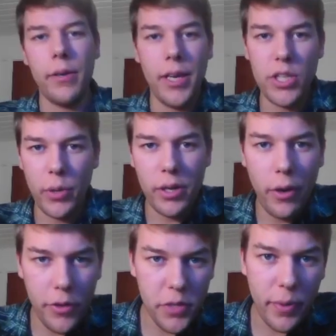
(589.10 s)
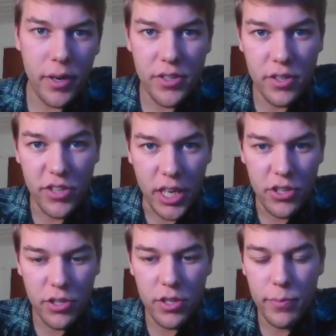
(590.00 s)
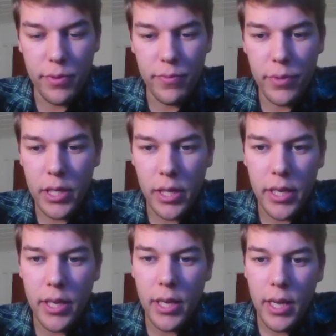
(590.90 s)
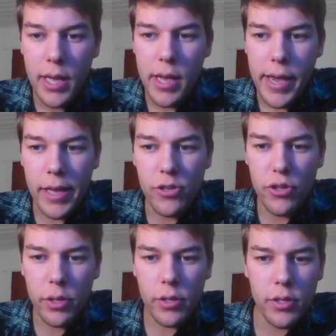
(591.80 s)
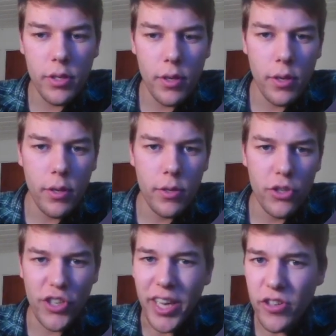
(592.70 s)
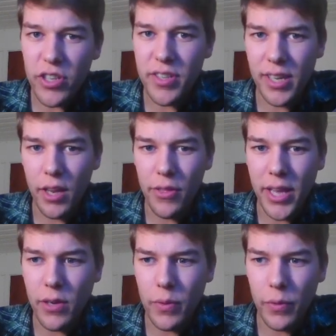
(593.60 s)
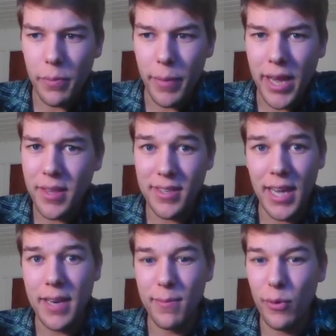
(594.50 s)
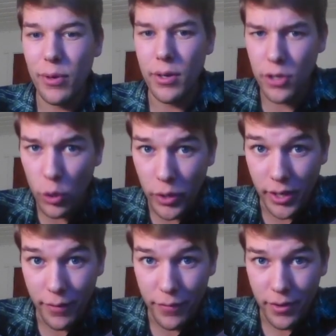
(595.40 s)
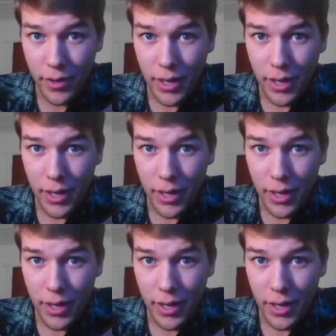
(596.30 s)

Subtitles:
Okay, so I call this part suggestions, but really it's just changes that I think would make the site more intuitive.